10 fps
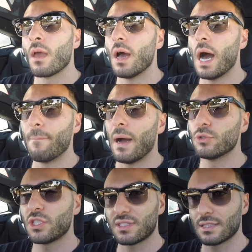I
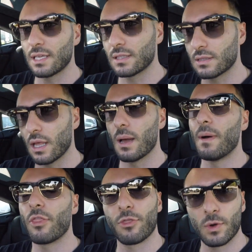was just at Tesla
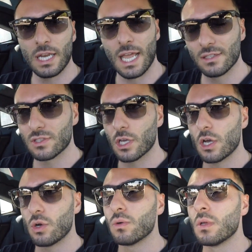about 3 days
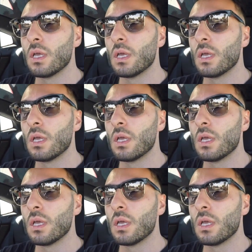ago,